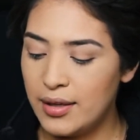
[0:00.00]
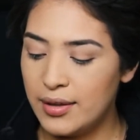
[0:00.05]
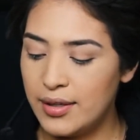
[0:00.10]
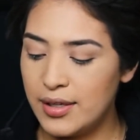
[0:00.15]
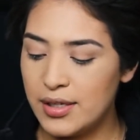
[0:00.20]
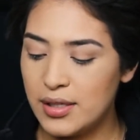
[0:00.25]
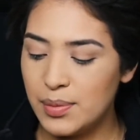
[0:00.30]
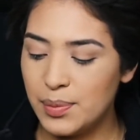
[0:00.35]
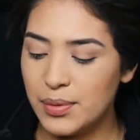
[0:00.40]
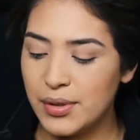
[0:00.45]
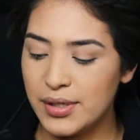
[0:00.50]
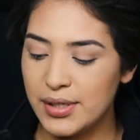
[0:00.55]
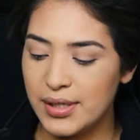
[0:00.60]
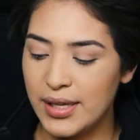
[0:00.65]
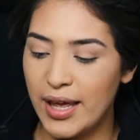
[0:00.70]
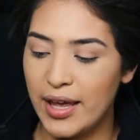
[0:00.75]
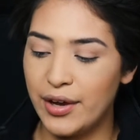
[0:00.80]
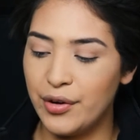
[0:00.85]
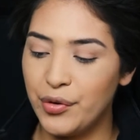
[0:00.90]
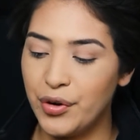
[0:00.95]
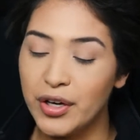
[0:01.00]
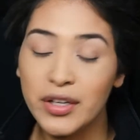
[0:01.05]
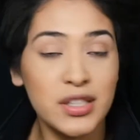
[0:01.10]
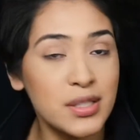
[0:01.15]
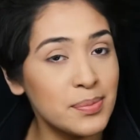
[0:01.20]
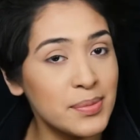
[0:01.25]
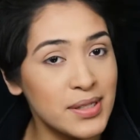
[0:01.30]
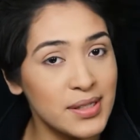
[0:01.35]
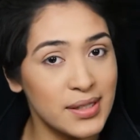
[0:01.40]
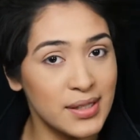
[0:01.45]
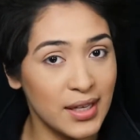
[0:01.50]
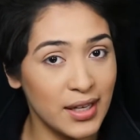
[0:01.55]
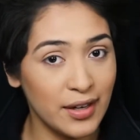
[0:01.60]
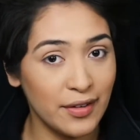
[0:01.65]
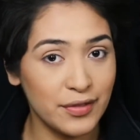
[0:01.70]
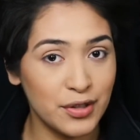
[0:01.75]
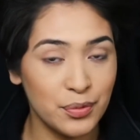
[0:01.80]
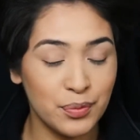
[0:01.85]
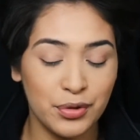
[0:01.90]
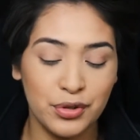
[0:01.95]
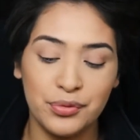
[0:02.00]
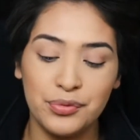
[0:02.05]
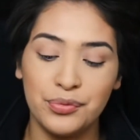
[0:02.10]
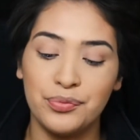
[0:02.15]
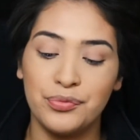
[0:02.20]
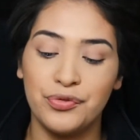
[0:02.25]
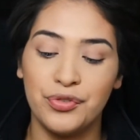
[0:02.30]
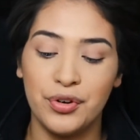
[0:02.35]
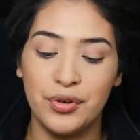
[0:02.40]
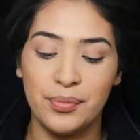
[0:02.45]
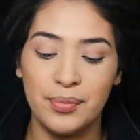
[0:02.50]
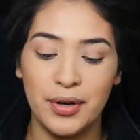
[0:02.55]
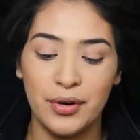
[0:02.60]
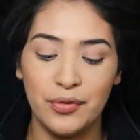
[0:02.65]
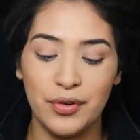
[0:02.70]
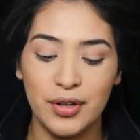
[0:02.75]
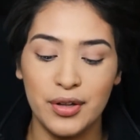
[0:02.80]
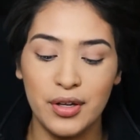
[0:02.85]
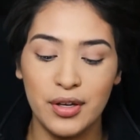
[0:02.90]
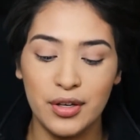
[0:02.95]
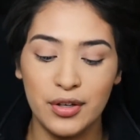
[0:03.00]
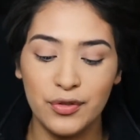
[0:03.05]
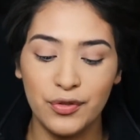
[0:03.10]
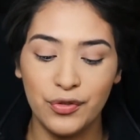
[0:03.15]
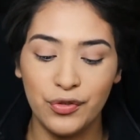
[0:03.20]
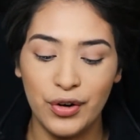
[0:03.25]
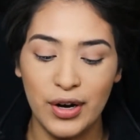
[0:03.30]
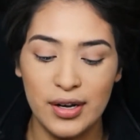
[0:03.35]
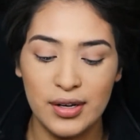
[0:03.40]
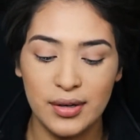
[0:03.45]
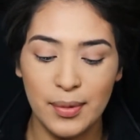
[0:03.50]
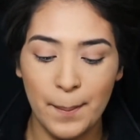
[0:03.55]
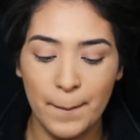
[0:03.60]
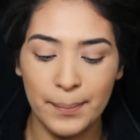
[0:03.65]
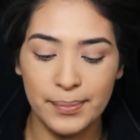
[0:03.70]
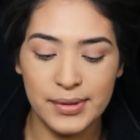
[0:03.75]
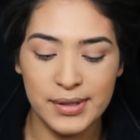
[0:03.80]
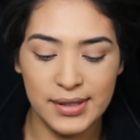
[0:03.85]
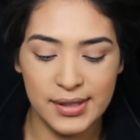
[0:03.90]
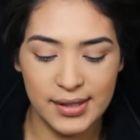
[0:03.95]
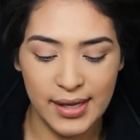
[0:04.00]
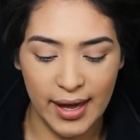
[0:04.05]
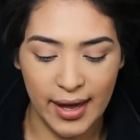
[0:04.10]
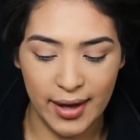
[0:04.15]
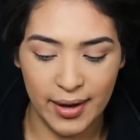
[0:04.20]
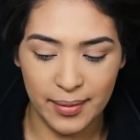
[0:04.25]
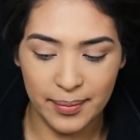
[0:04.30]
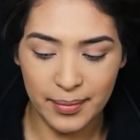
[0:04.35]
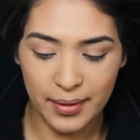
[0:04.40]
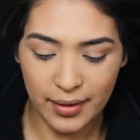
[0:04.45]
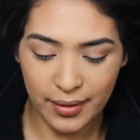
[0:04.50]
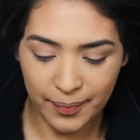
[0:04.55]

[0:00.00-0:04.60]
This was a Christmas gift from, from my really good friend, Sam.